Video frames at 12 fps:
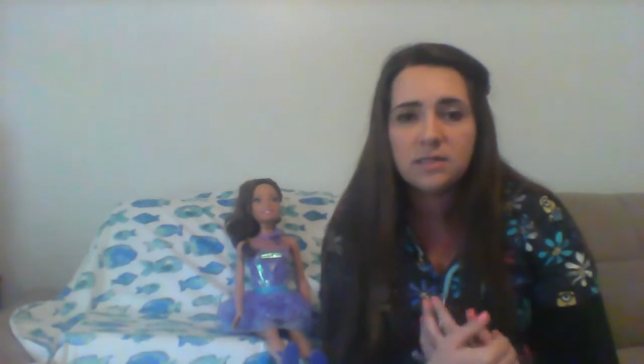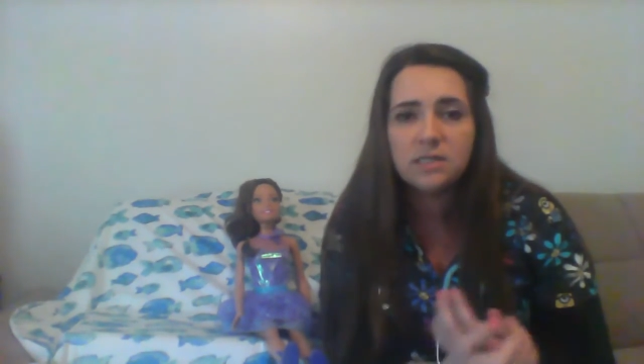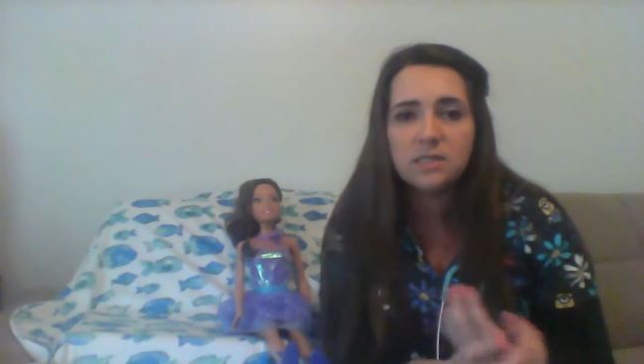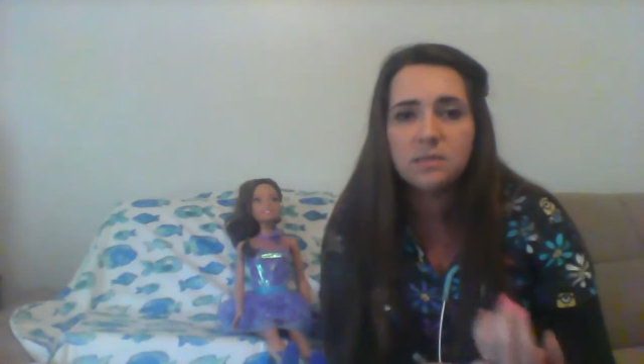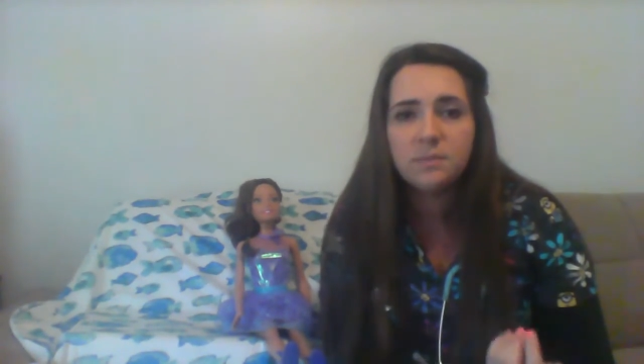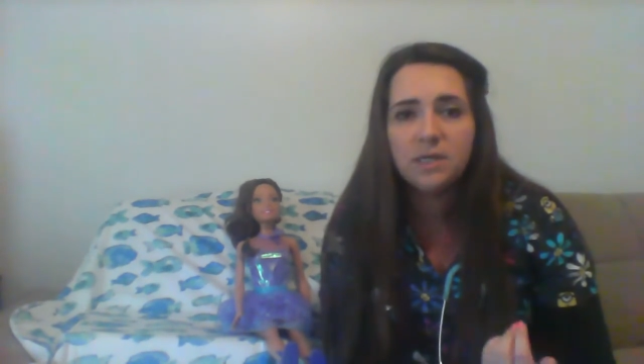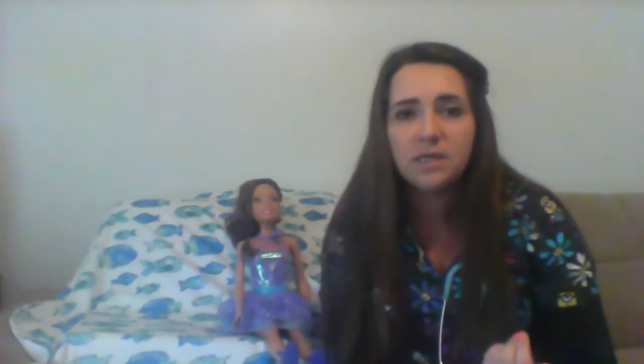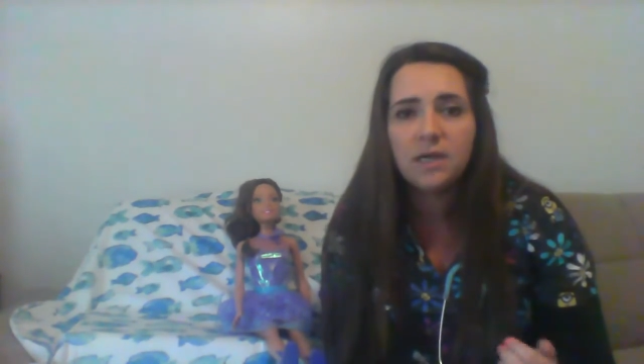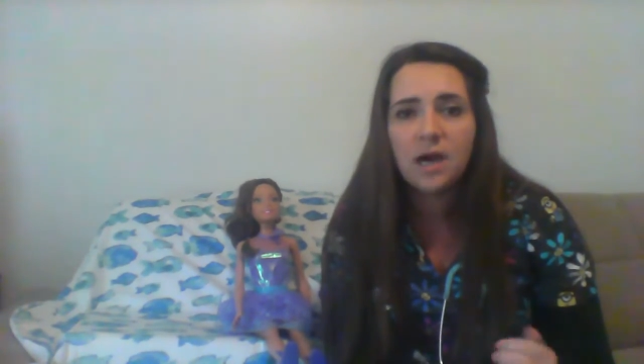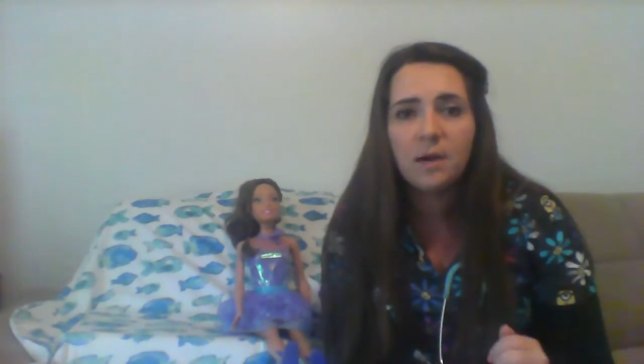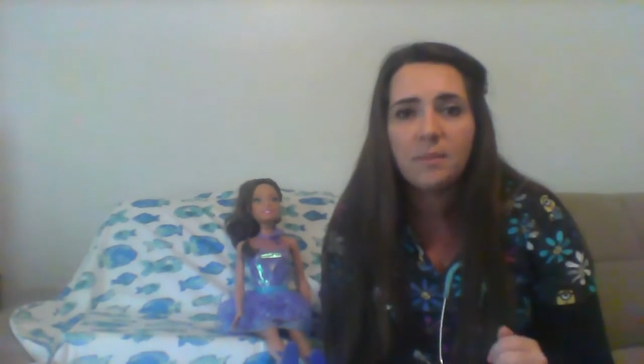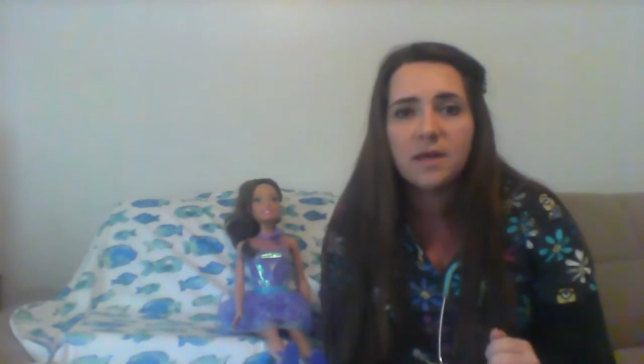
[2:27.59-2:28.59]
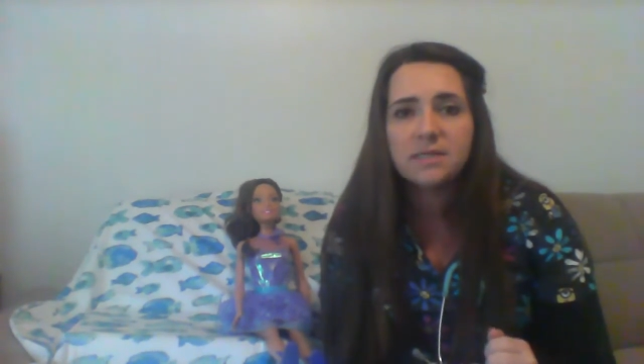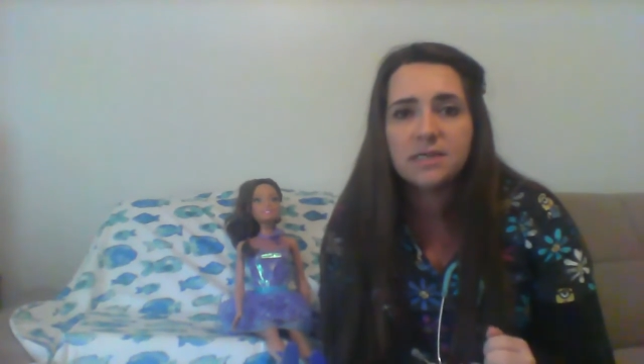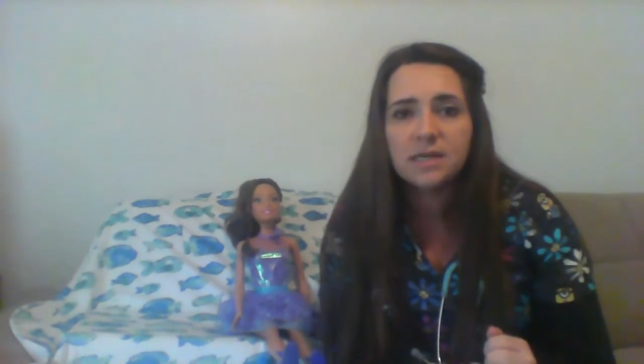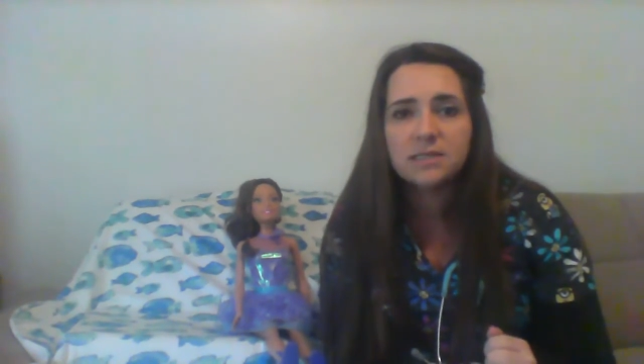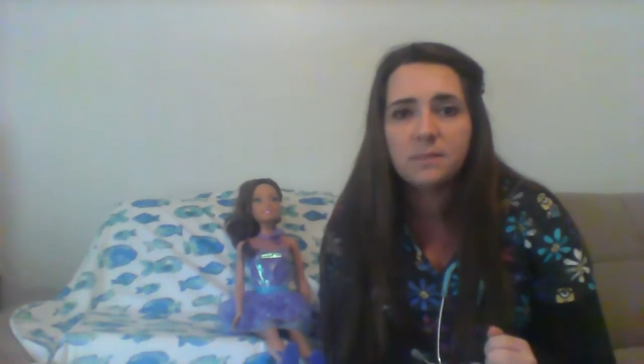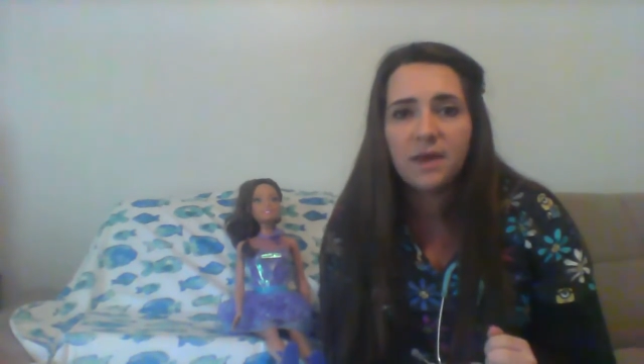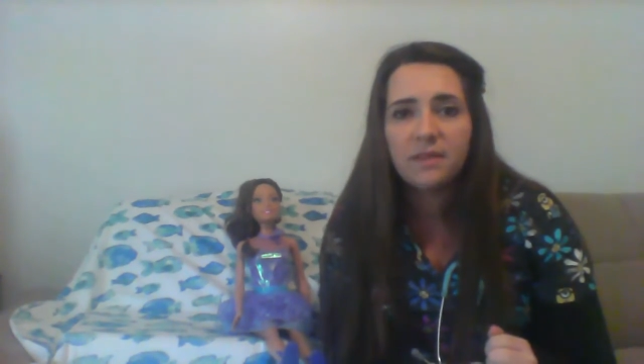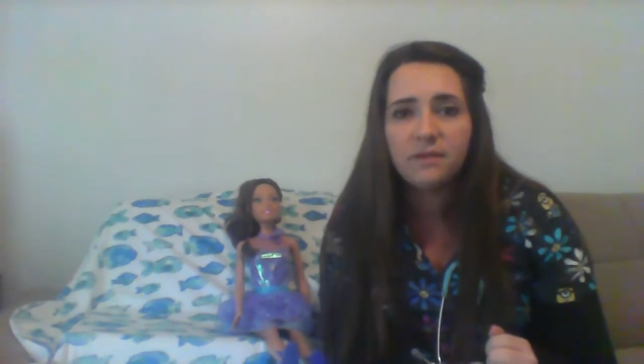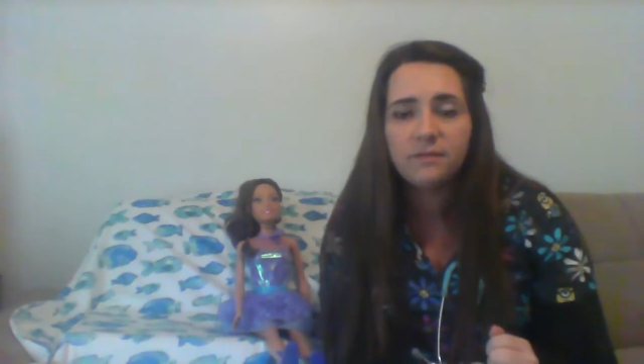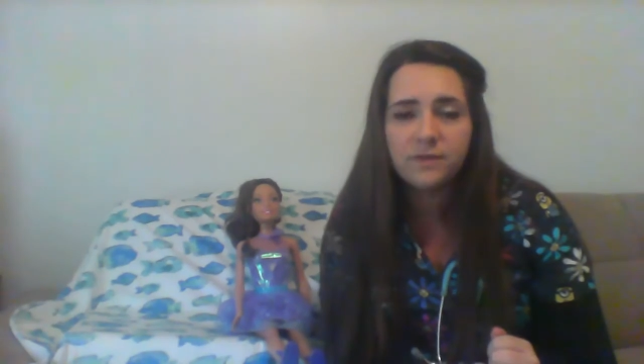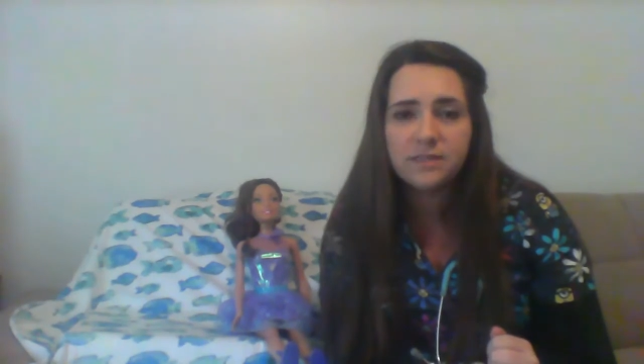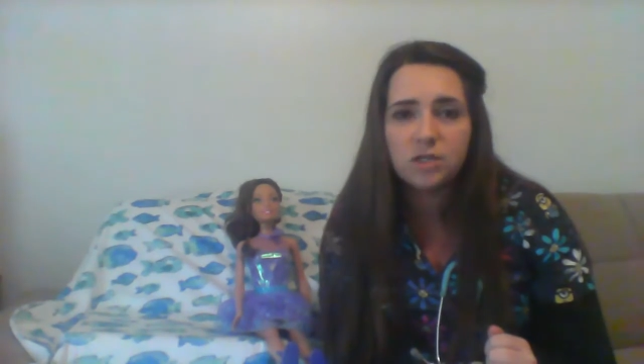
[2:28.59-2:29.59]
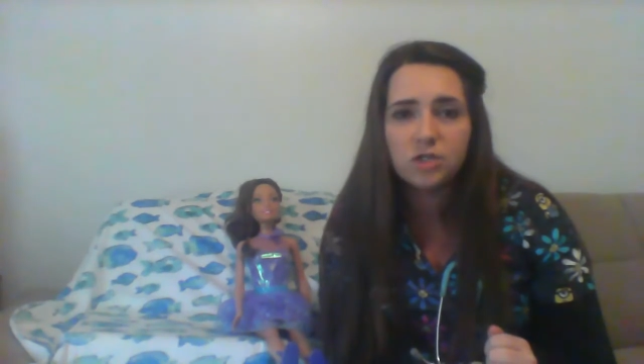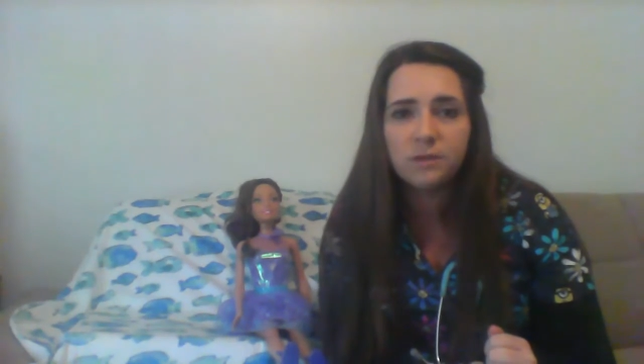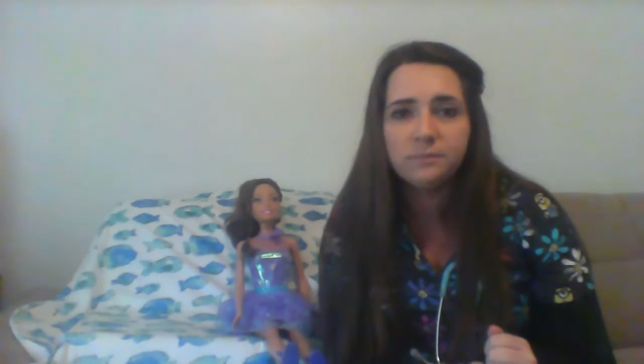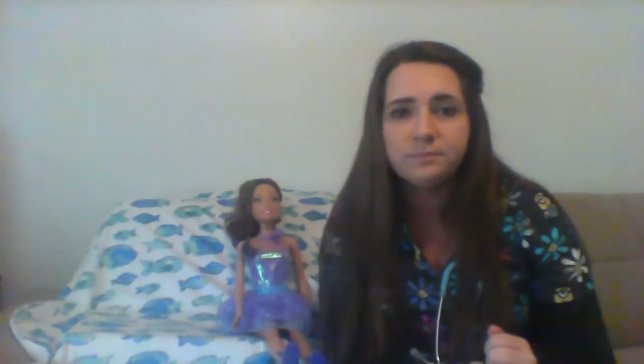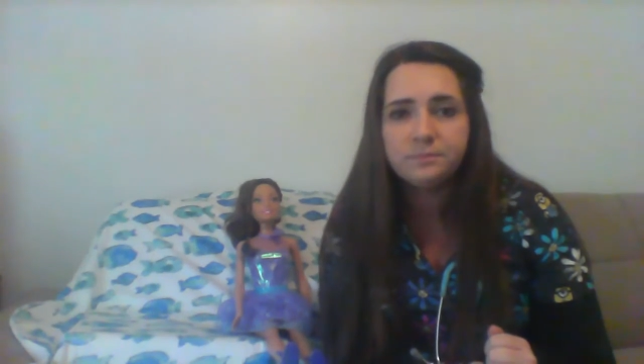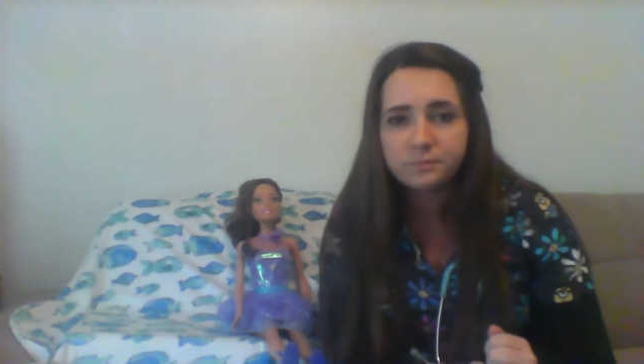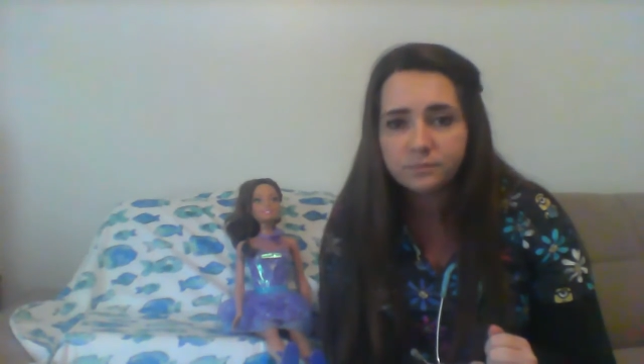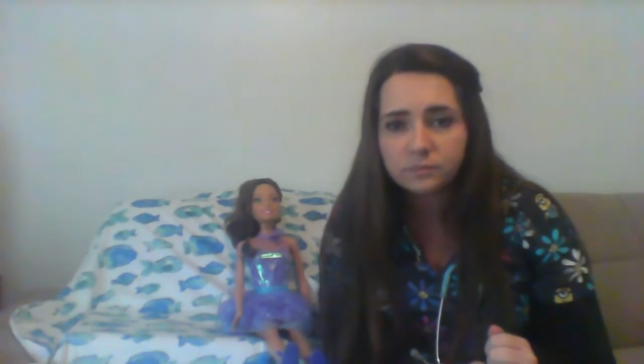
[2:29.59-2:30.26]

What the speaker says: need to be assessed by the physician.